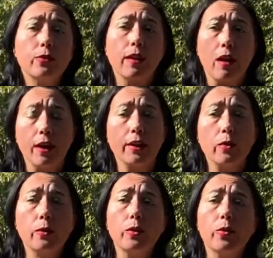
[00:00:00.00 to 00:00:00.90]
the audio
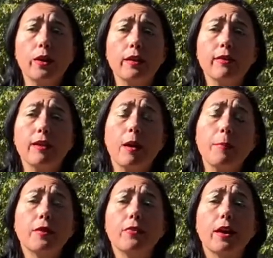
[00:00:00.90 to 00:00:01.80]
recordings a
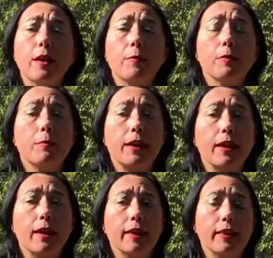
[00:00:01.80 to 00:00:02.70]
couple of times
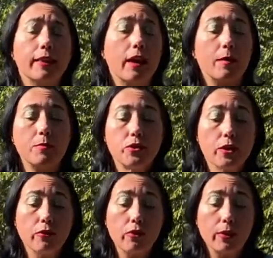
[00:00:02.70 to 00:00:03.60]
because
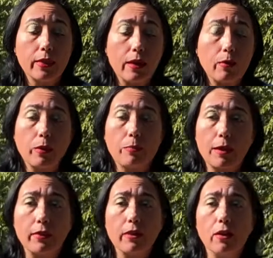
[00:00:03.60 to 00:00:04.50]
just doing that with
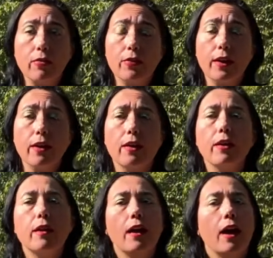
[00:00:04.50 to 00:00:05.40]
myself there,
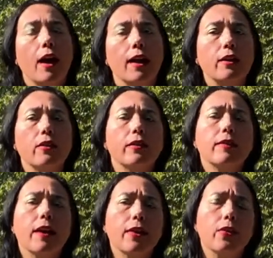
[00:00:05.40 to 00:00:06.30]
I noticed
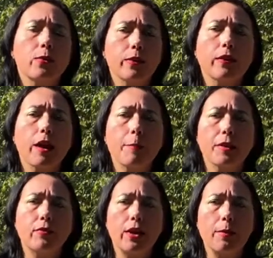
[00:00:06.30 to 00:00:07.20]
that there was a couple
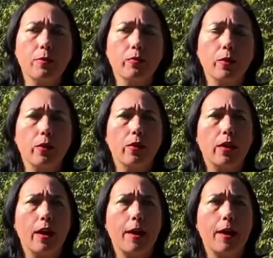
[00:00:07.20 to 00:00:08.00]
of times where